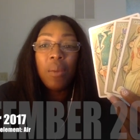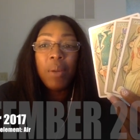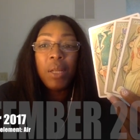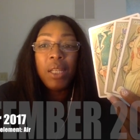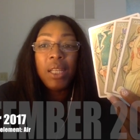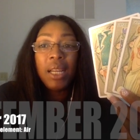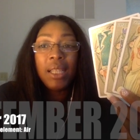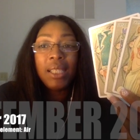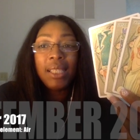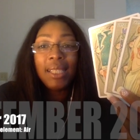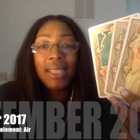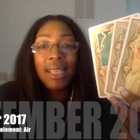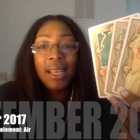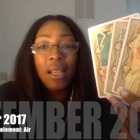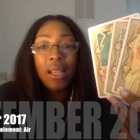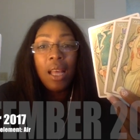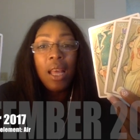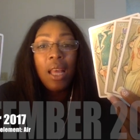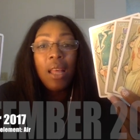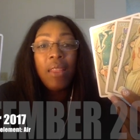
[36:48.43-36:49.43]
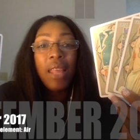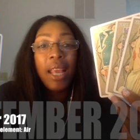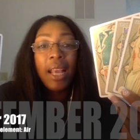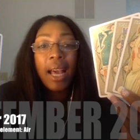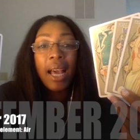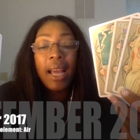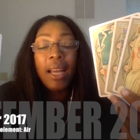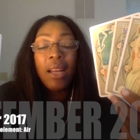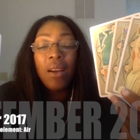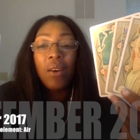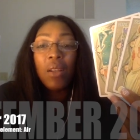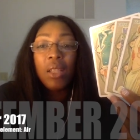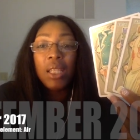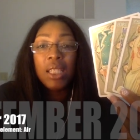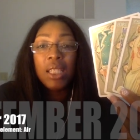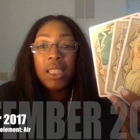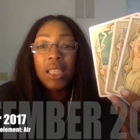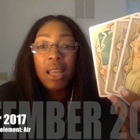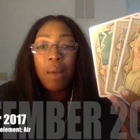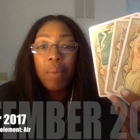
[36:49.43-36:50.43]
but yet still they kind of
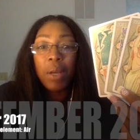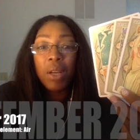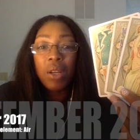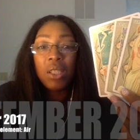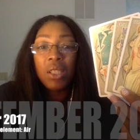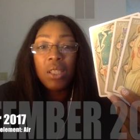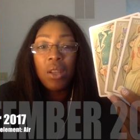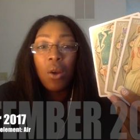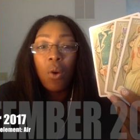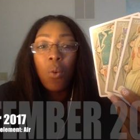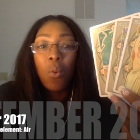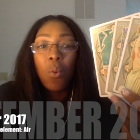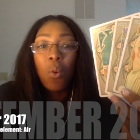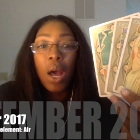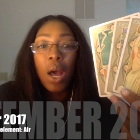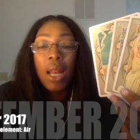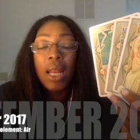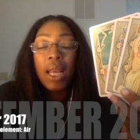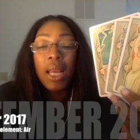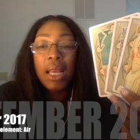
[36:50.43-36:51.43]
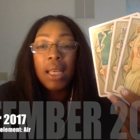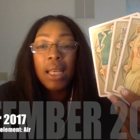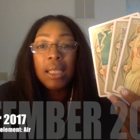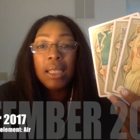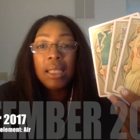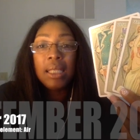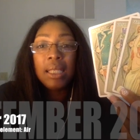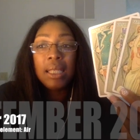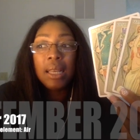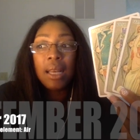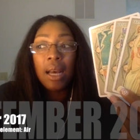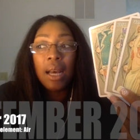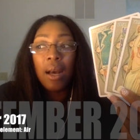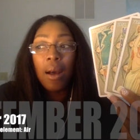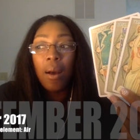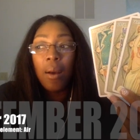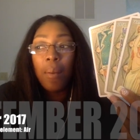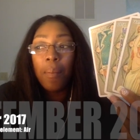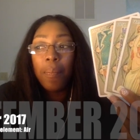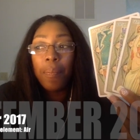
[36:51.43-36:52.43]
understand, because one is
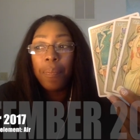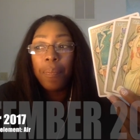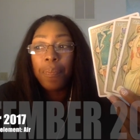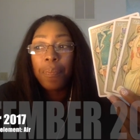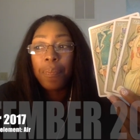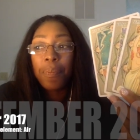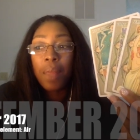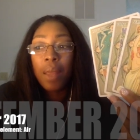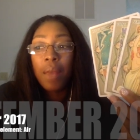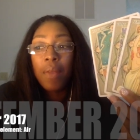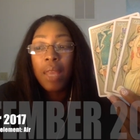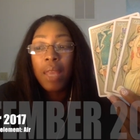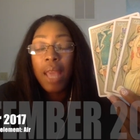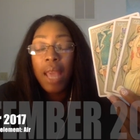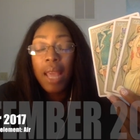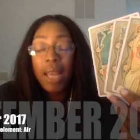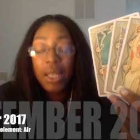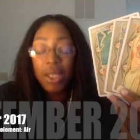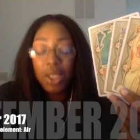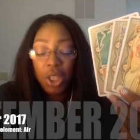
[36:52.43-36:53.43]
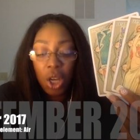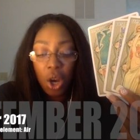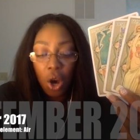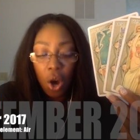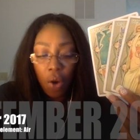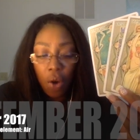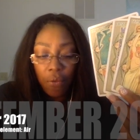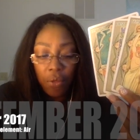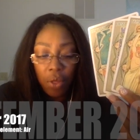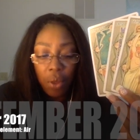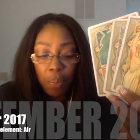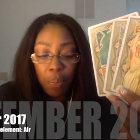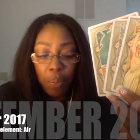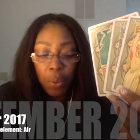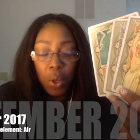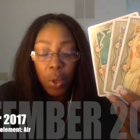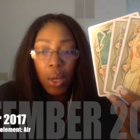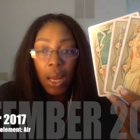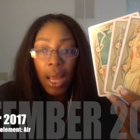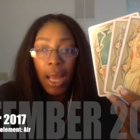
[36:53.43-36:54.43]
the energy of the
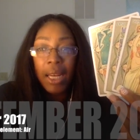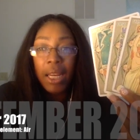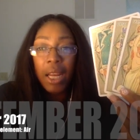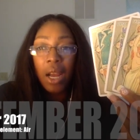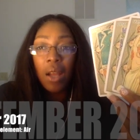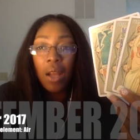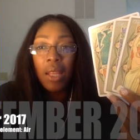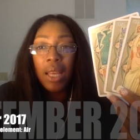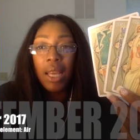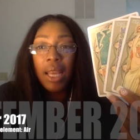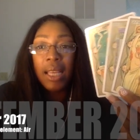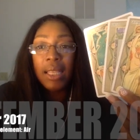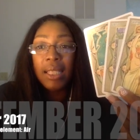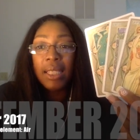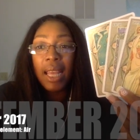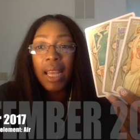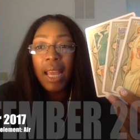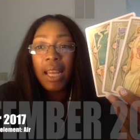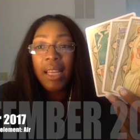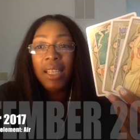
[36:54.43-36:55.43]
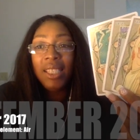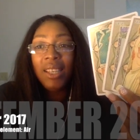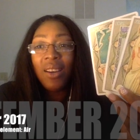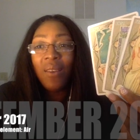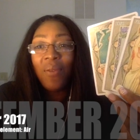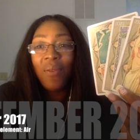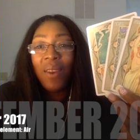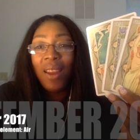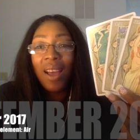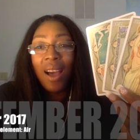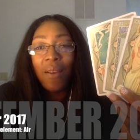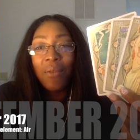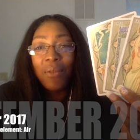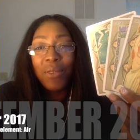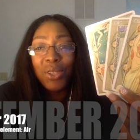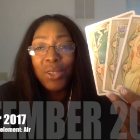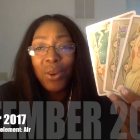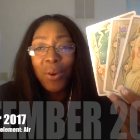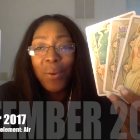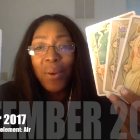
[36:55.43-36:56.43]
bull and the other is the energy of love.
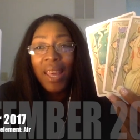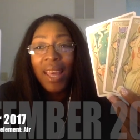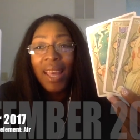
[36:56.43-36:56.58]
So